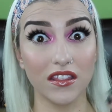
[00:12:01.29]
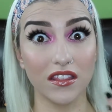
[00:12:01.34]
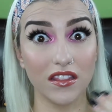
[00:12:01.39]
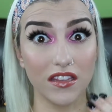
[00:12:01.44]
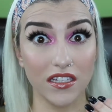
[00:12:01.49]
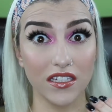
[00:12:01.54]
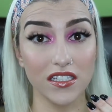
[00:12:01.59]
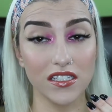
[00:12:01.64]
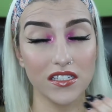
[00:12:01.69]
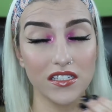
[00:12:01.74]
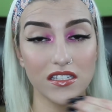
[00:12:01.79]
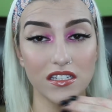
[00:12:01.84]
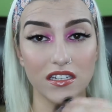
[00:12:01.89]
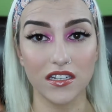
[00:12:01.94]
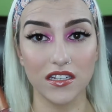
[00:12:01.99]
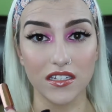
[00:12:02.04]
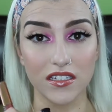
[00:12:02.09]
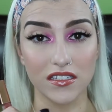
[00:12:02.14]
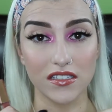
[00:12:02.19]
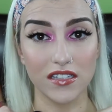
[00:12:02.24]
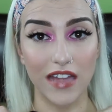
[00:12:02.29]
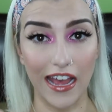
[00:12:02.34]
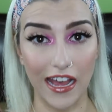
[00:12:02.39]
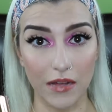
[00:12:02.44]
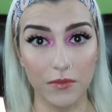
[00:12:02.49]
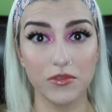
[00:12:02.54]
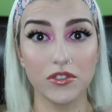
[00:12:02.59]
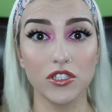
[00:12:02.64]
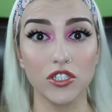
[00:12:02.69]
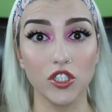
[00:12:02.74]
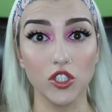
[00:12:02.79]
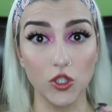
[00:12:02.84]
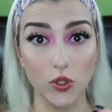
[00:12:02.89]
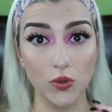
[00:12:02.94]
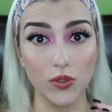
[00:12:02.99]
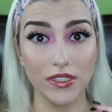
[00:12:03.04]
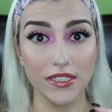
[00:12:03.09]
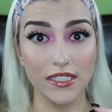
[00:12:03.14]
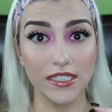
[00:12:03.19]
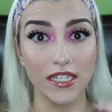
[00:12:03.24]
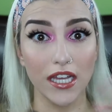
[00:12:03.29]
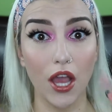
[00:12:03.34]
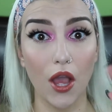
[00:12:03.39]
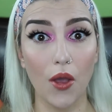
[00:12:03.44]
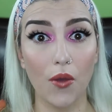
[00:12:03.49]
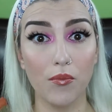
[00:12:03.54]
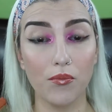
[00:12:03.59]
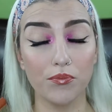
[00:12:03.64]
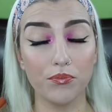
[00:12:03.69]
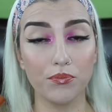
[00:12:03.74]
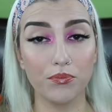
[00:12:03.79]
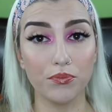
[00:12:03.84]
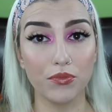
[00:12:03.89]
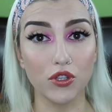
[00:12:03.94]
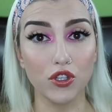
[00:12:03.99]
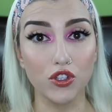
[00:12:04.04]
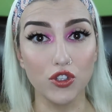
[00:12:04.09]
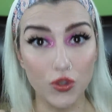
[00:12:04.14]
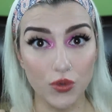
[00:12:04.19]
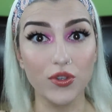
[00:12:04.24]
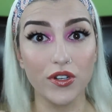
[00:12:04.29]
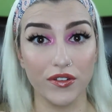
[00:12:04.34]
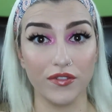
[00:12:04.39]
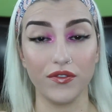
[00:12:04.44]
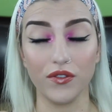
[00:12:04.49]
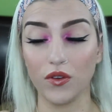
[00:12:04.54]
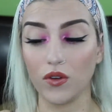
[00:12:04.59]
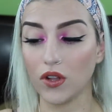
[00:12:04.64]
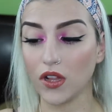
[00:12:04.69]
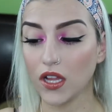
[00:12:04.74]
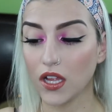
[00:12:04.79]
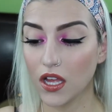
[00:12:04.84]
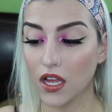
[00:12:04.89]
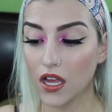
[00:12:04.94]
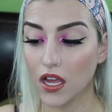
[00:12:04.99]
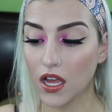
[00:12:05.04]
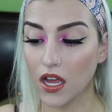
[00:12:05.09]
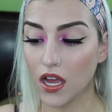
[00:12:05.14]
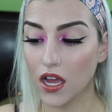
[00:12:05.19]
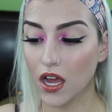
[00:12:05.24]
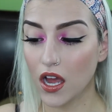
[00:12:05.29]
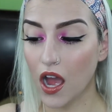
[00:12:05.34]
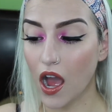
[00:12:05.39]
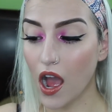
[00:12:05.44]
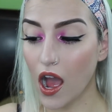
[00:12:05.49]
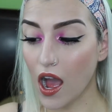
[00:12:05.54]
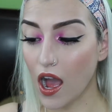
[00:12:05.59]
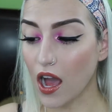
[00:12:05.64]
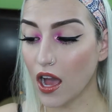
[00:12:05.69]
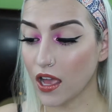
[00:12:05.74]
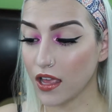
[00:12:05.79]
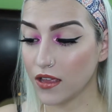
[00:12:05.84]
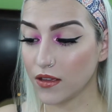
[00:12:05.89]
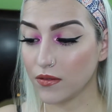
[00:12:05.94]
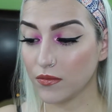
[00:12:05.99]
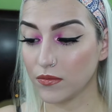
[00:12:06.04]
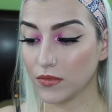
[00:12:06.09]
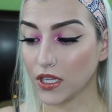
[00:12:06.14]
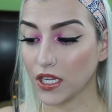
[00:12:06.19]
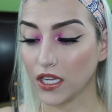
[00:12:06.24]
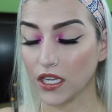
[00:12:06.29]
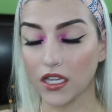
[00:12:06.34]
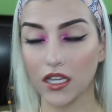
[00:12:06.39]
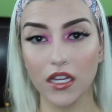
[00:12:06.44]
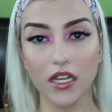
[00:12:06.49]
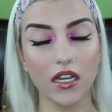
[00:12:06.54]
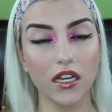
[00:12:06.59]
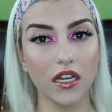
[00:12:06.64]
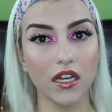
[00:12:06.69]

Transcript: this is absolutely beautiful. I am like,